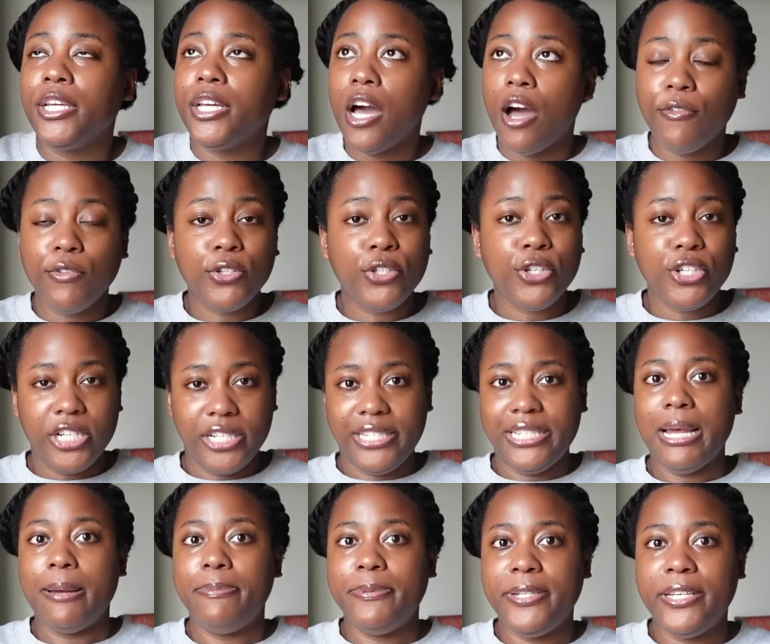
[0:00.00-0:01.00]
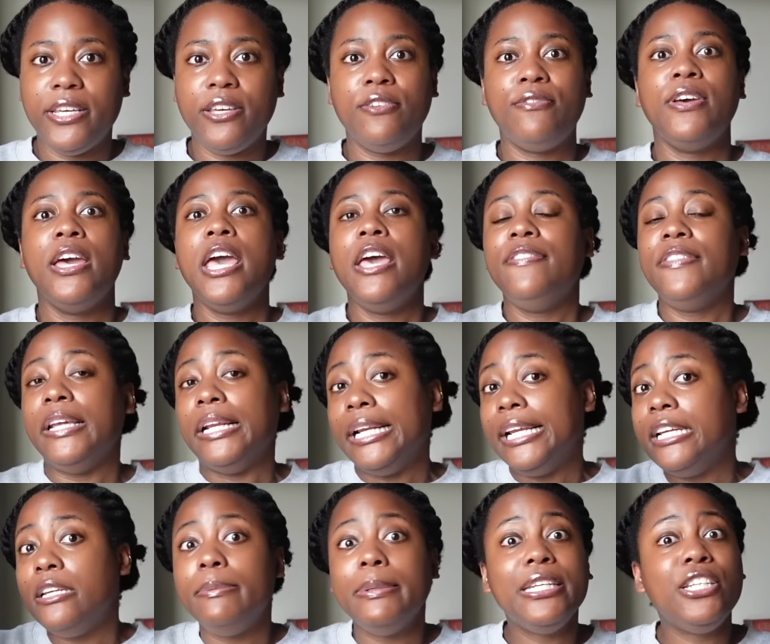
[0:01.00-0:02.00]
the covers are deceptive, they
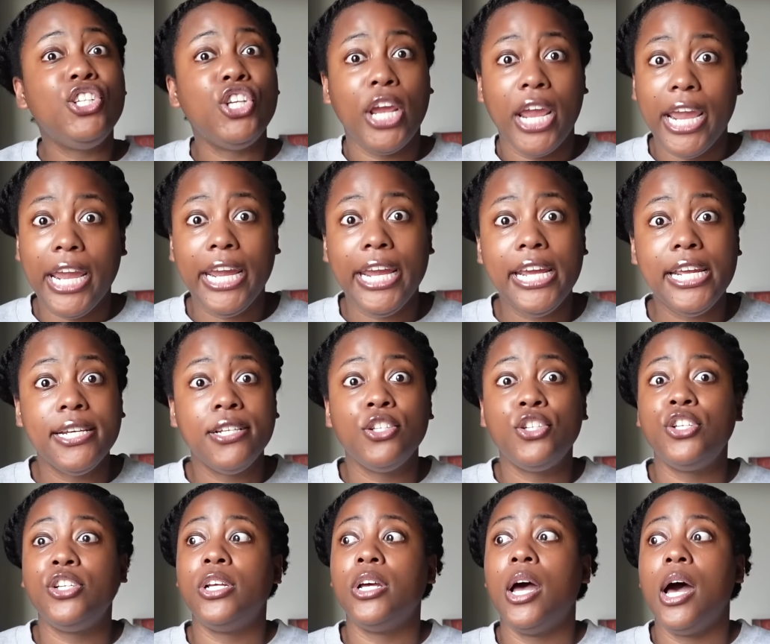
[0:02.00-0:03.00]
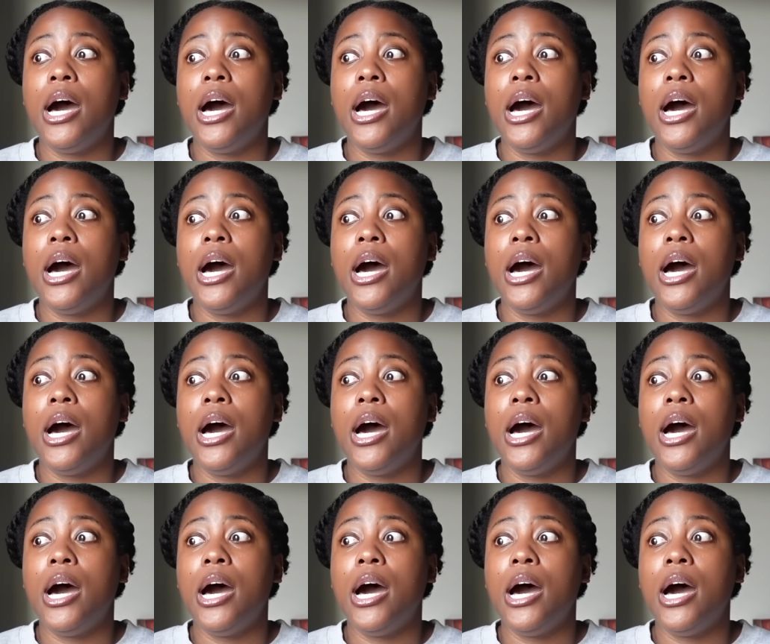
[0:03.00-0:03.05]
need to be changed.